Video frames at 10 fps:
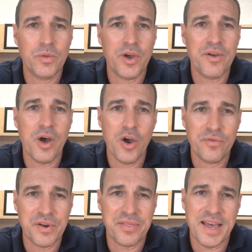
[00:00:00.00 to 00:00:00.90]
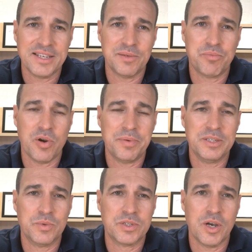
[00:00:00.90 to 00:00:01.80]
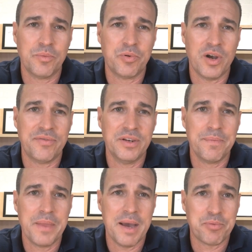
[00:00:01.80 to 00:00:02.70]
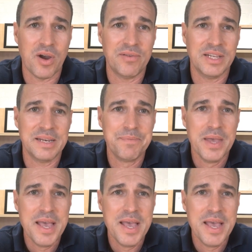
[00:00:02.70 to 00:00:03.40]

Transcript: although over 1,000 properties were sold privately.